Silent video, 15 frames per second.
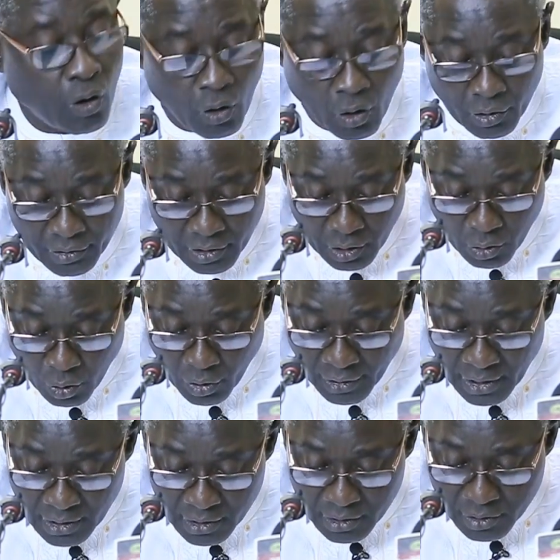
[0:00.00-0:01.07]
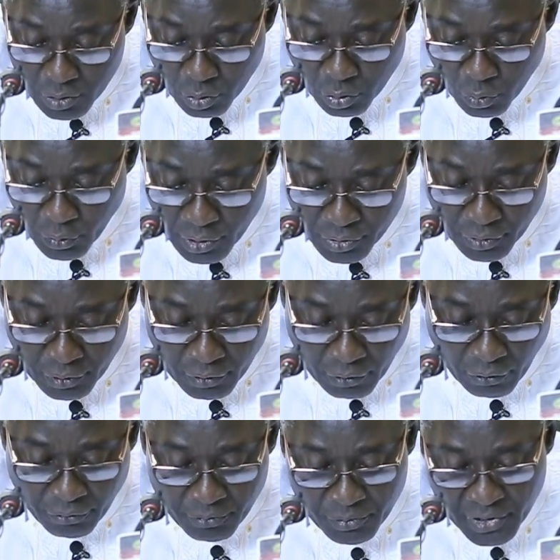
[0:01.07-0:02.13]
on the current situation
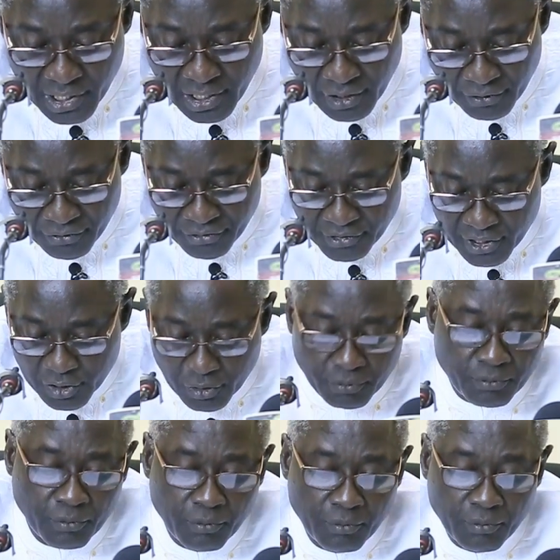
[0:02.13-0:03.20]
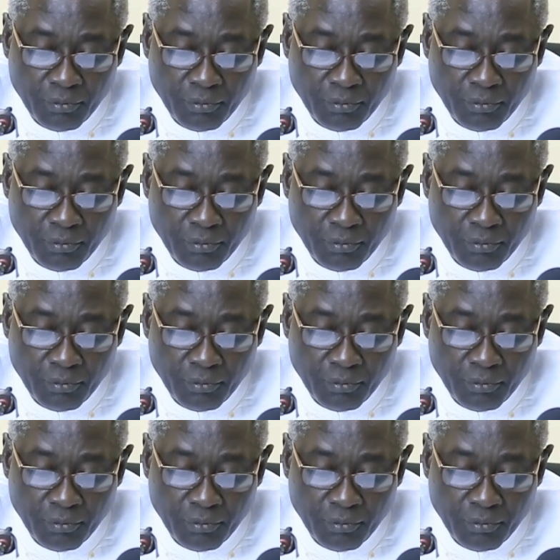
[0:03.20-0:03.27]
of media freedom